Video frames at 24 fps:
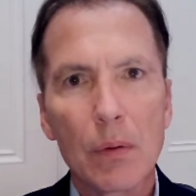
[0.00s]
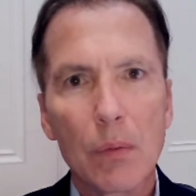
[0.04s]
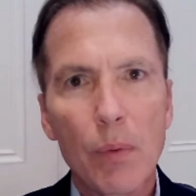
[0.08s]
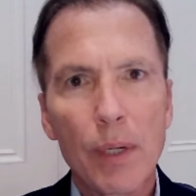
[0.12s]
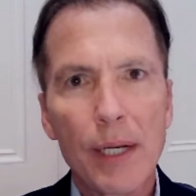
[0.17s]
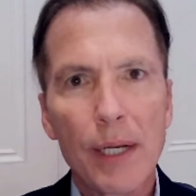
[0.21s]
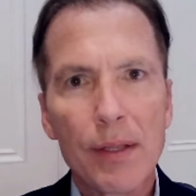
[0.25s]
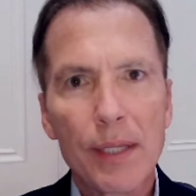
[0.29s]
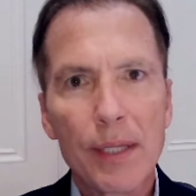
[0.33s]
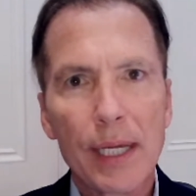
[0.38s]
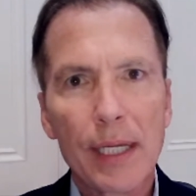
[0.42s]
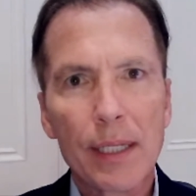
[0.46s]

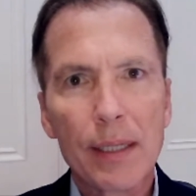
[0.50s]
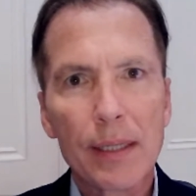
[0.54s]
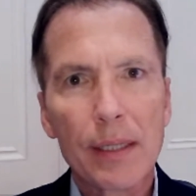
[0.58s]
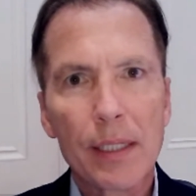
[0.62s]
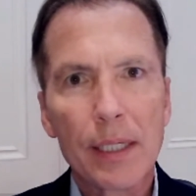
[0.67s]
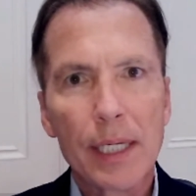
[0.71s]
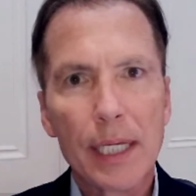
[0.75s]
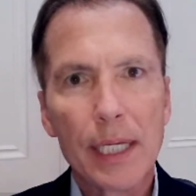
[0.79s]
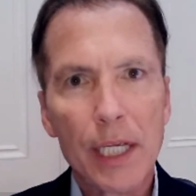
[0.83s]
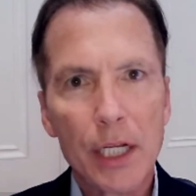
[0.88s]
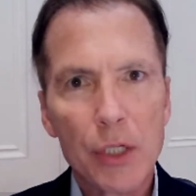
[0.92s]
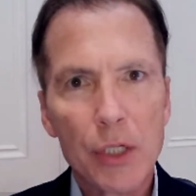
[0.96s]
we think
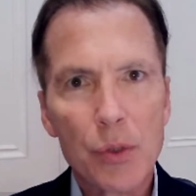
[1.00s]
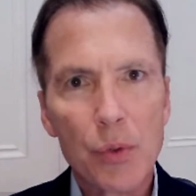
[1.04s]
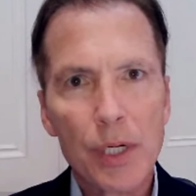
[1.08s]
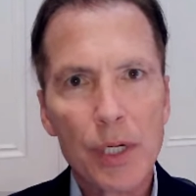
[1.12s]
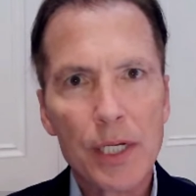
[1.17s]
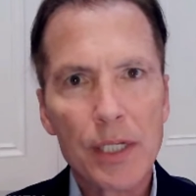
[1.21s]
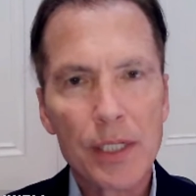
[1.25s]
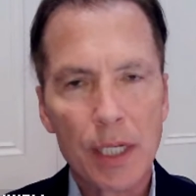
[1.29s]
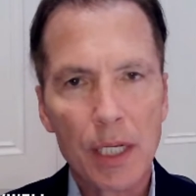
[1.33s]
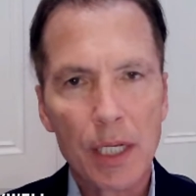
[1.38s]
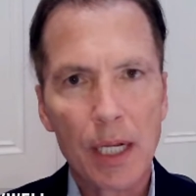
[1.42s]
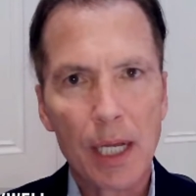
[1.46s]
the
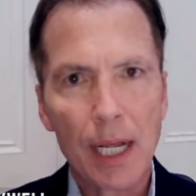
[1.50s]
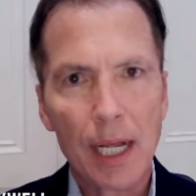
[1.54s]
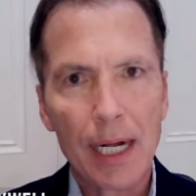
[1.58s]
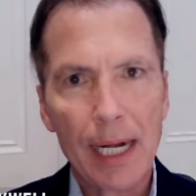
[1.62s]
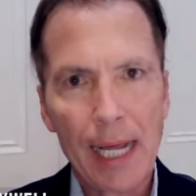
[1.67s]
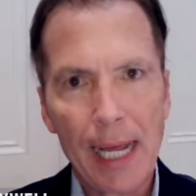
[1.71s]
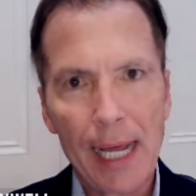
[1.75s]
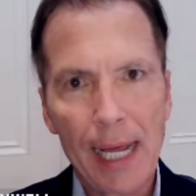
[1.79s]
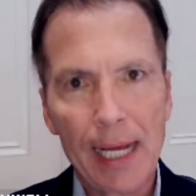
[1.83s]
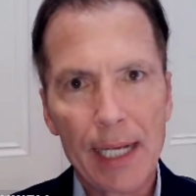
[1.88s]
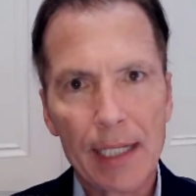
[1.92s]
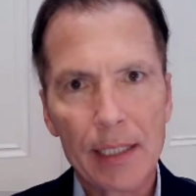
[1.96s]
injuries the
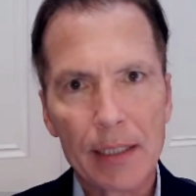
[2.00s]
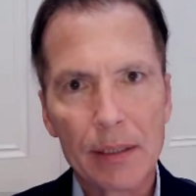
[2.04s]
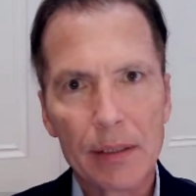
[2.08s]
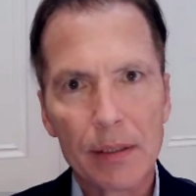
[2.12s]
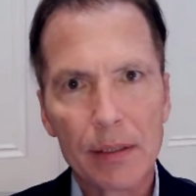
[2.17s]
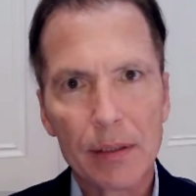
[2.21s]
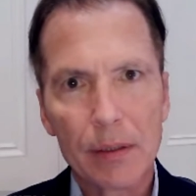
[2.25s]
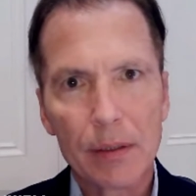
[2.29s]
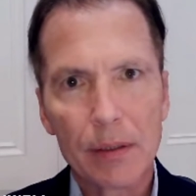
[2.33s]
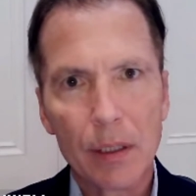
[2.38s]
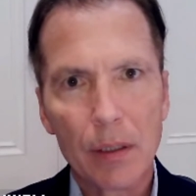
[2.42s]
client has